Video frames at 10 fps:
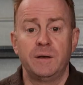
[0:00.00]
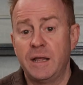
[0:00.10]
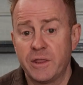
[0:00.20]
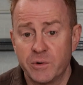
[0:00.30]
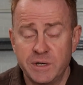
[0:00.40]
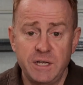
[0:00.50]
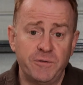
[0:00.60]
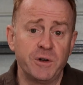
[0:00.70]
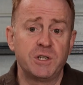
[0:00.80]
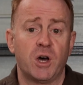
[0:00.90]
Now there are
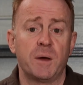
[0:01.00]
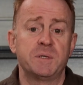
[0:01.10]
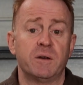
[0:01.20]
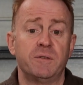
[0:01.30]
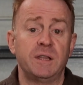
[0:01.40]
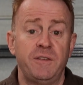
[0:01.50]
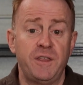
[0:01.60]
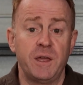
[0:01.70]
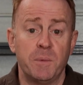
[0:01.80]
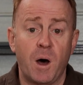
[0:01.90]
different types of
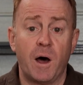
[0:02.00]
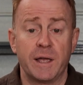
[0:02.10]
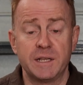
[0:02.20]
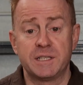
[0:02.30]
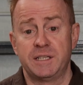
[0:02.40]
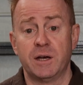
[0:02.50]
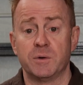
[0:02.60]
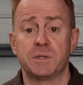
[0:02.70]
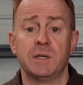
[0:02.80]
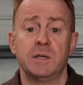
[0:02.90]
lithium ion
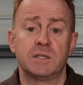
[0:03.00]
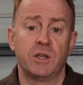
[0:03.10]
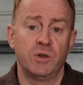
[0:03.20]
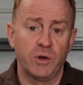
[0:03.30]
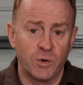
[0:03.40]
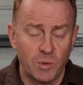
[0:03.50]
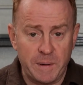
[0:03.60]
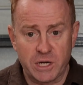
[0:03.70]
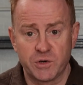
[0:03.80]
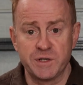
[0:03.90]
cells, so not all
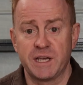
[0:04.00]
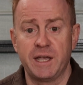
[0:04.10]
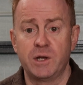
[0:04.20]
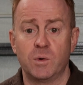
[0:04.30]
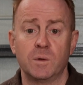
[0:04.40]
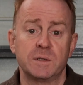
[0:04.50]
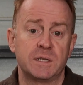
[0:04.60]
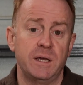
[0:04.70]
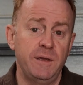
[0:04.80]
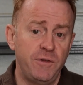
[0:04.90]
batteries are equal.
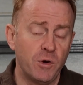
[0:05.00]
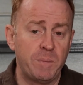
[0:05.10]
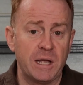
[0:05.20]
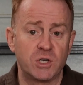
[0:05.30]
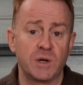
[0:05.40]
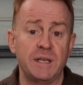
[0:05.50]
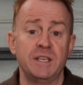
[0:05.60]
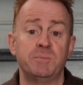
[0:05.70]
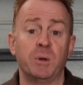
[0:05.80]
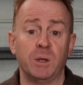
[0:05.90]
So if your battery
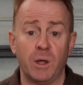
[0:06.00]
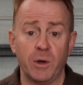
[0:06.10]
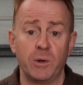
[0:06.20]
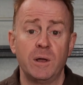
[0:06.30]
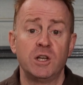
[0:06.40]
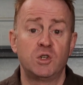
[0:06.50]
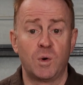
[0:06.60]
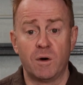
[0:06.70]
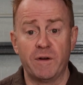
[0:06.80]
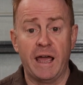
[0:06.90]
is below
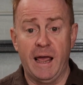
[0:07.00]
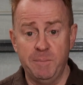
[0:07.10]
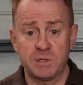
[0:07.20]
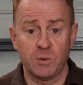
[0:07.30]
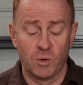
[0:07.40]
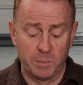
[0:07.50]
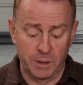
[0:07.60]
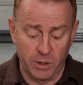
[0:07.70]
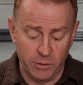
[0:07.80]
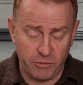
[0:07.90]
12 amps or below